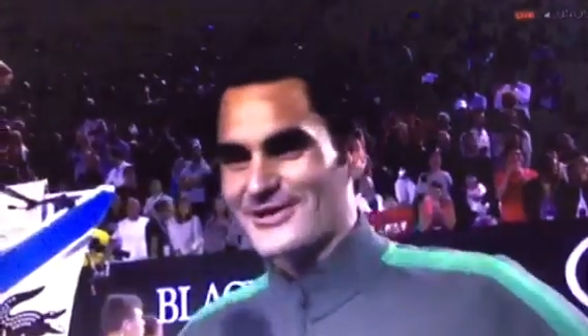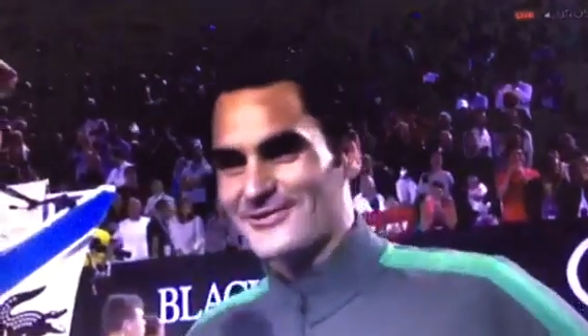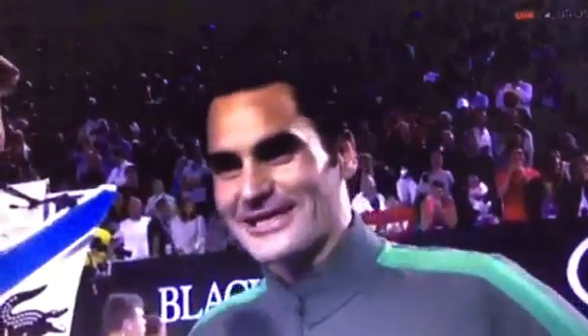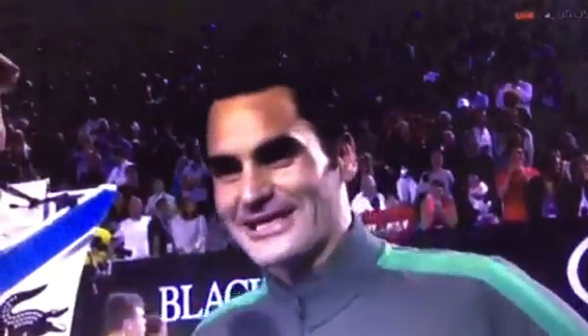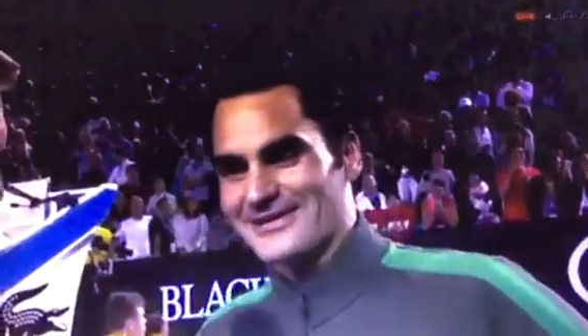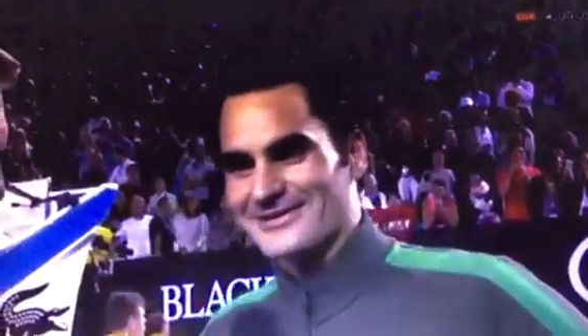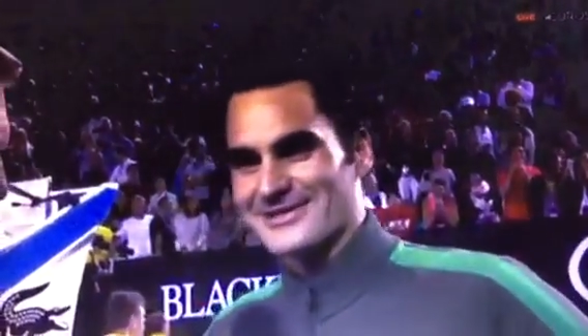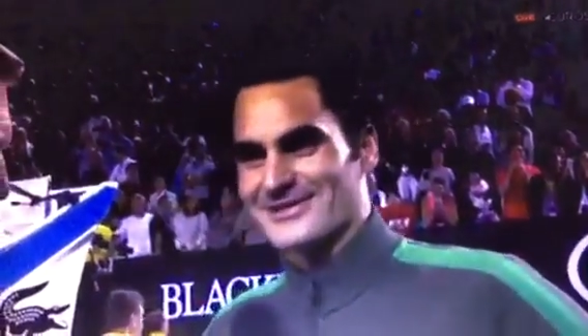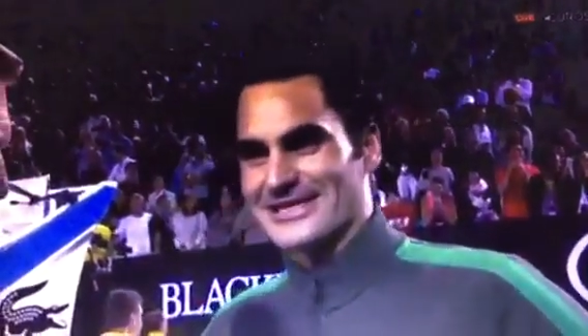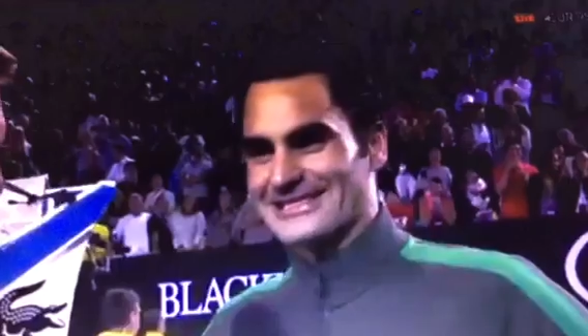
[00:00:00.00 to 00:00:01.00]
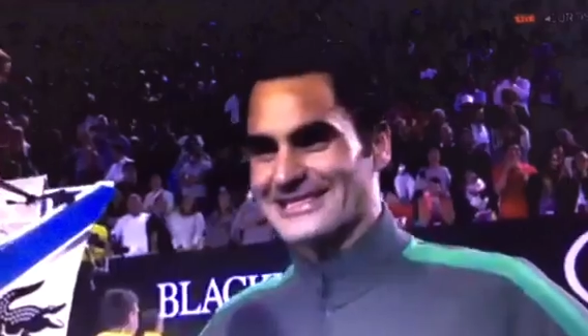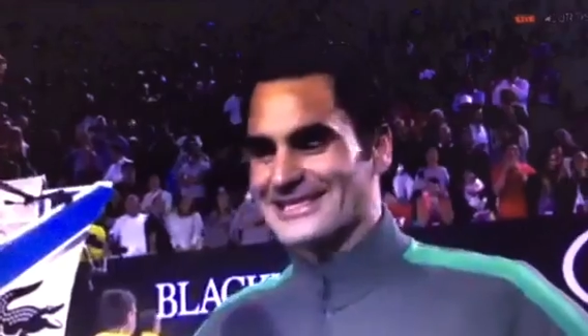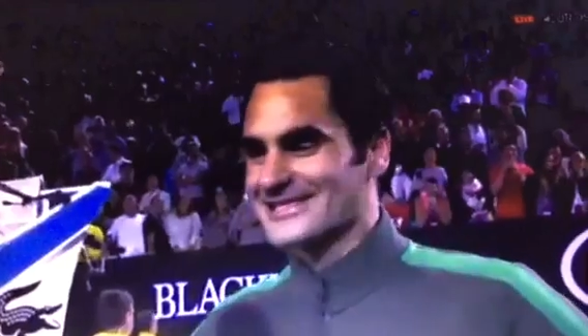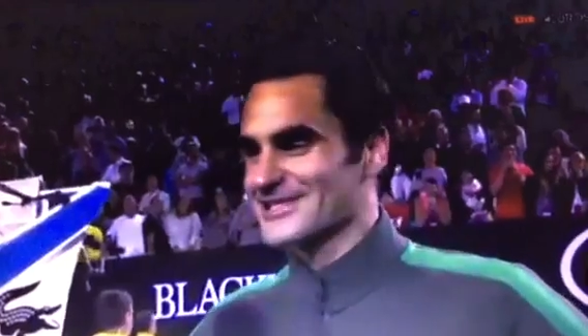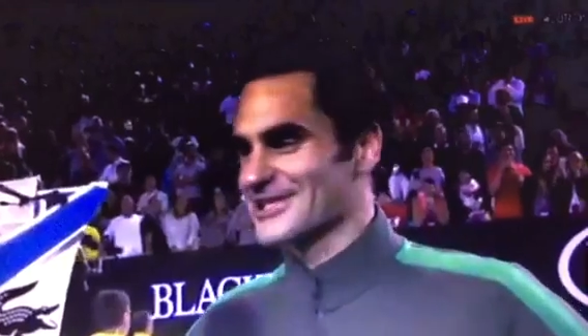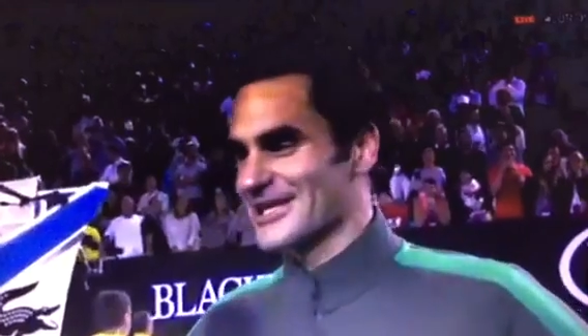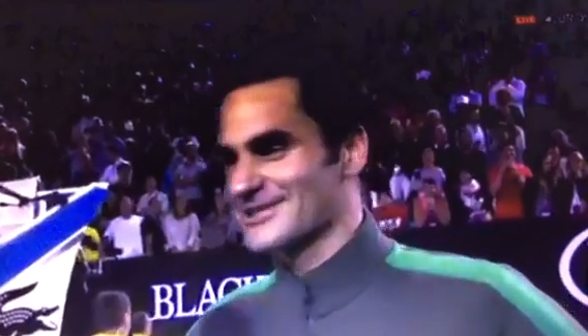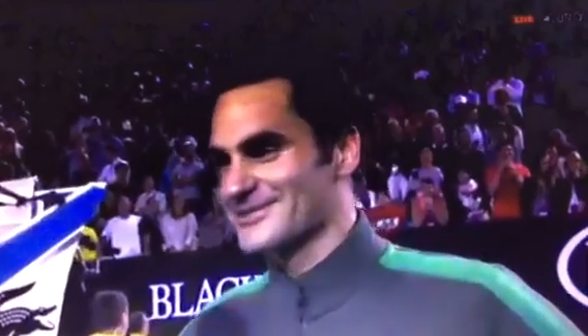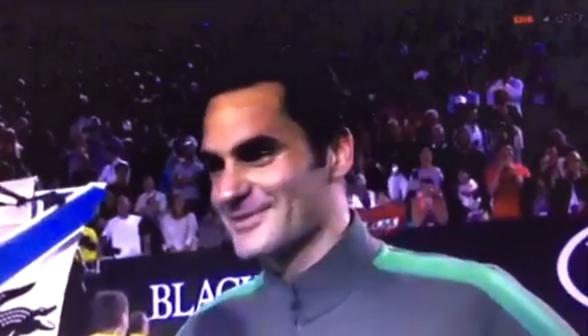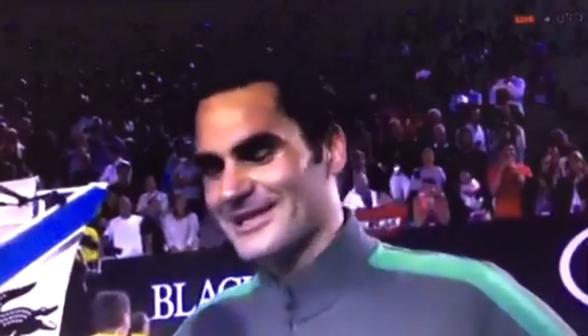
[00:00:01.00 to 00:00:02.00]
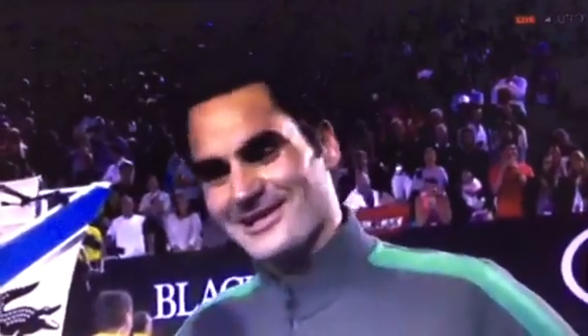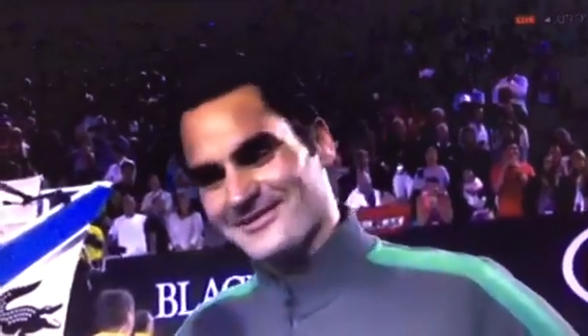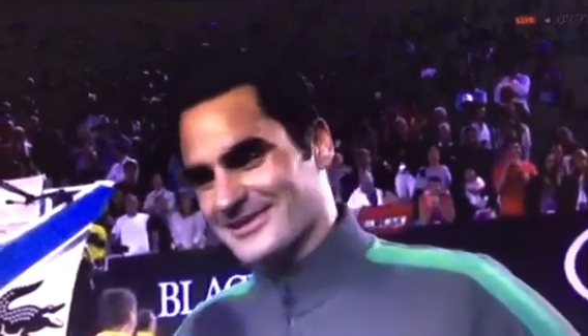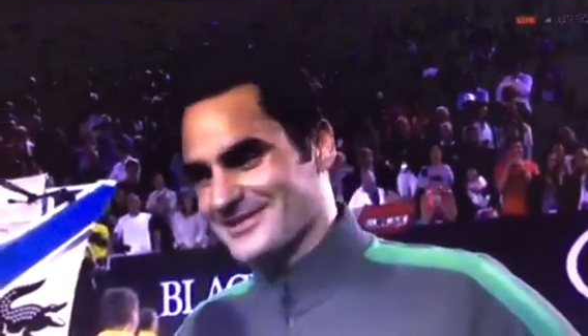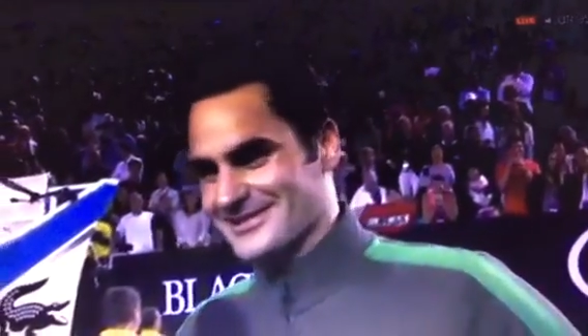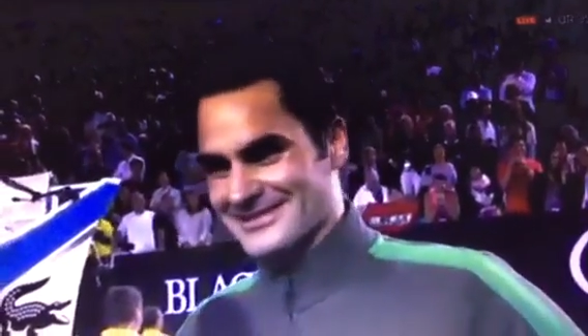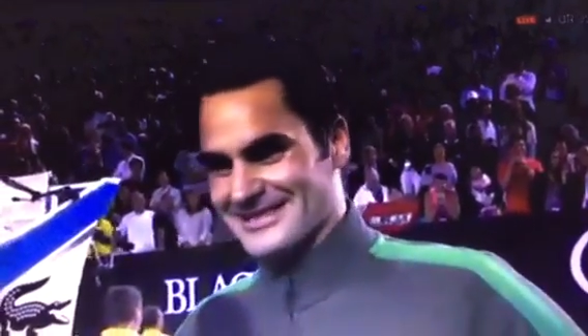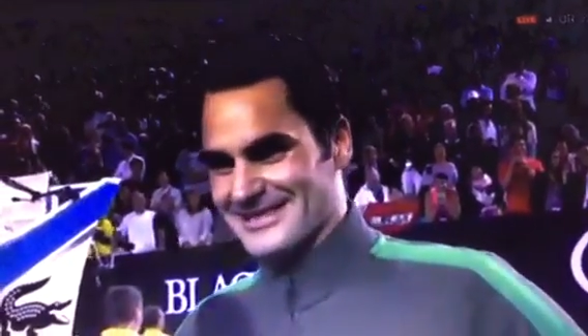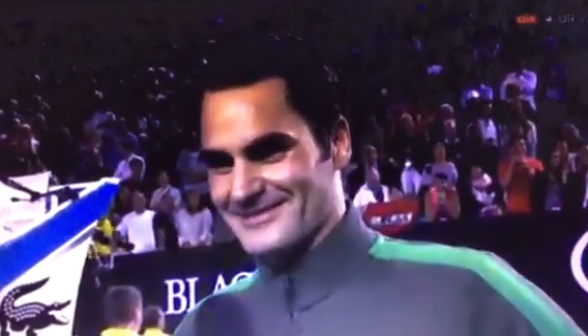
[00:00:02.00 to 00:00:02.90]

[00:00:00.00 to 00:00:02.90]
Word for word: stuff going on right now. So that's uh, that's a challenge, but I love it.